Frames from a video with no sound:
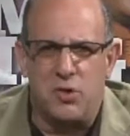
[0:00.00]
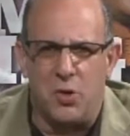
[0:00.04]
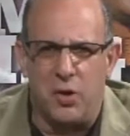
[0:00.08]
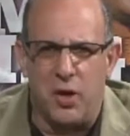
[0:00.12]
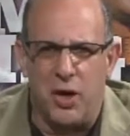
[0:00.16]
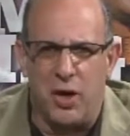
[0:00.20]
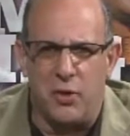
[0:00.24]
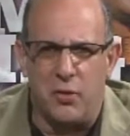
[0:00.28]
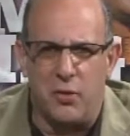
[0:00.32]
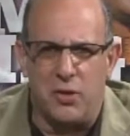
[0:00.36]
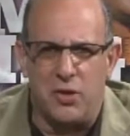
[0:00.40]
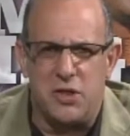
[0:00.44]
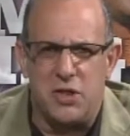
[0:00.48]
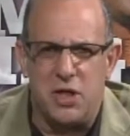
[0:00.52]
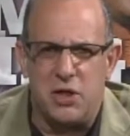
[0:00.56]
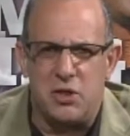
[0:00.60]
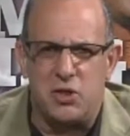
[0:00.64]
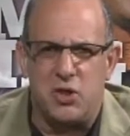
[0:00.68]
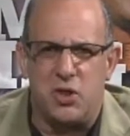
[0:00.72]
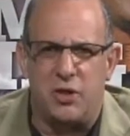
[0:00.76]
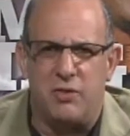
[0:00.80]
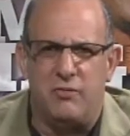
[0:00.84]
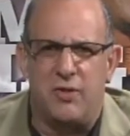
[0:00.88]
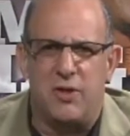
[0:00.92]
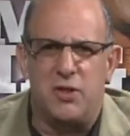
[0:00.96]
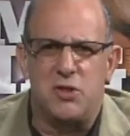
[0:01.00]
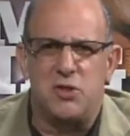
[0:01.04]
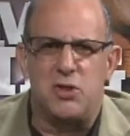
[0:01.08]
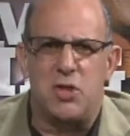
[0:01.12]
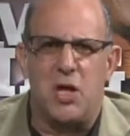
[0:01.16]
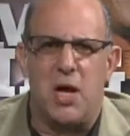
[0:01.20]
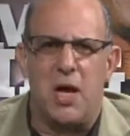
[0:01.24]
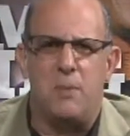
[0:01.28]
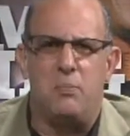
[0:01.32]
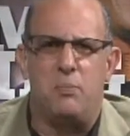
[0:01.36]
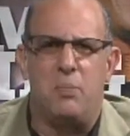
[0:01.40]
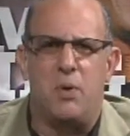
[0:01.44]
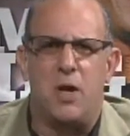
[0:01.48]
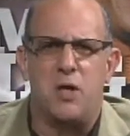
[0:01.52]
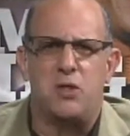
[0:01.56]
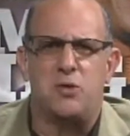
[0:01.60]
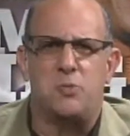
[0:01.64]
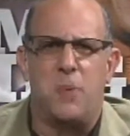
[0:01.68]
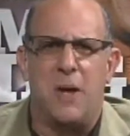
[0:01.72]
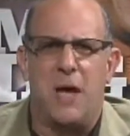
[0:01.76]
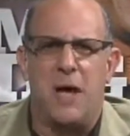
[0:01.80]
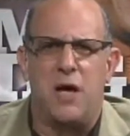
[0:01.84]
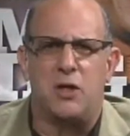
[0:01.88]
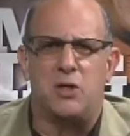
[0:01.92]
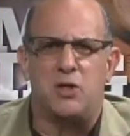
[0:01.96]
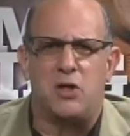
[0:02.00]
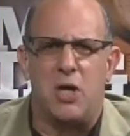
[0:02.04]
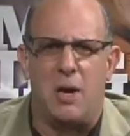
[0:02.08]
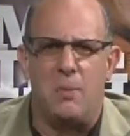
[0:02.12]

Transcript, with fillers: to another edition of Inside Press Box.